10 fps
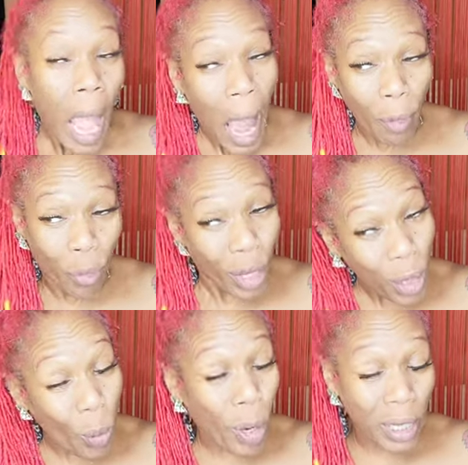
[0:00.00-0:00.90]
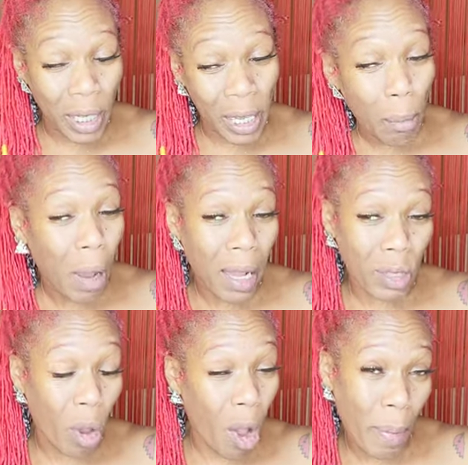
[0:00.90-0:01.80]
I really want to
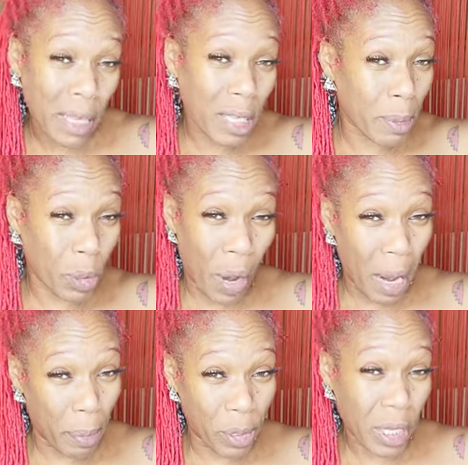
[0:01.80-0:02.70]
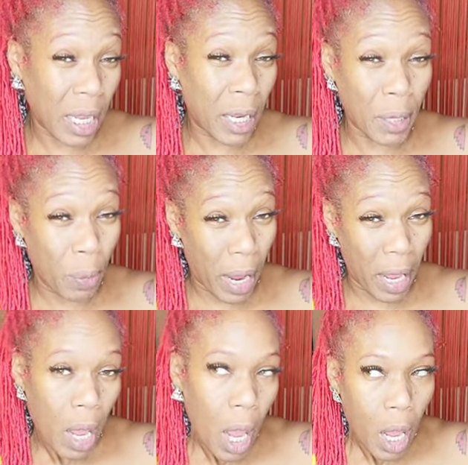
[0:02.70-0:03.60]
inbox all my subscribers
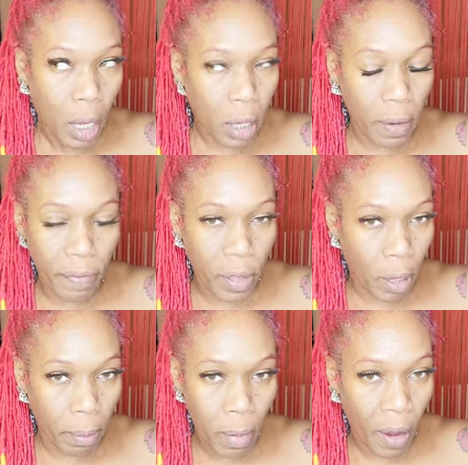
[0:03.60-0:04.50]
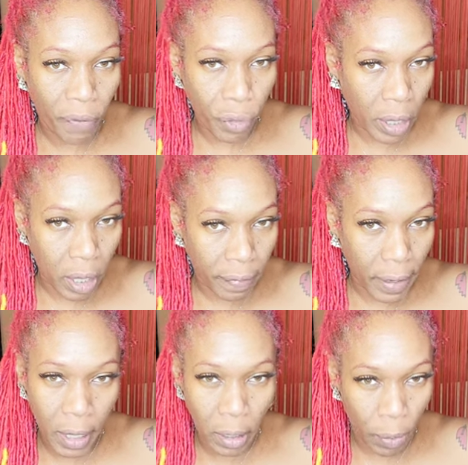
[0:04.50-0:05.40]
anyway and give them a free gift
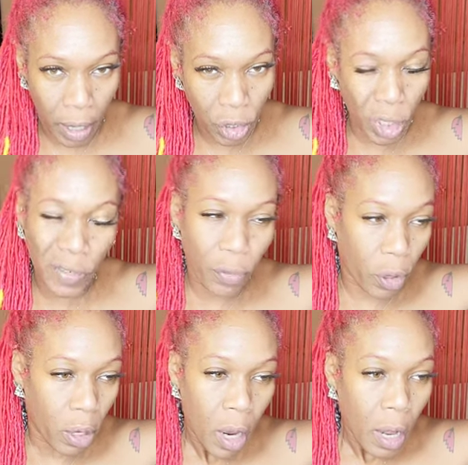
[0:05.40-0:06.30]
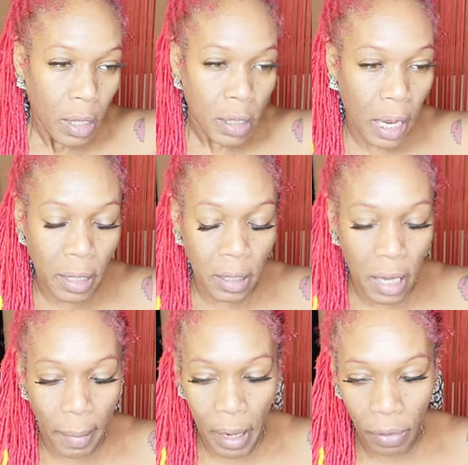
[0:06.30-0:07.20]
anyway, just for taking the
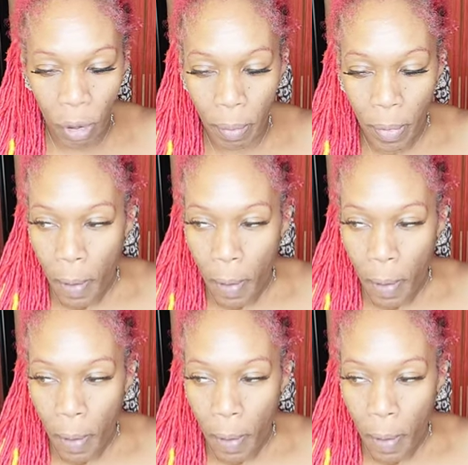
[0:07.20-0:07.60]
time out of their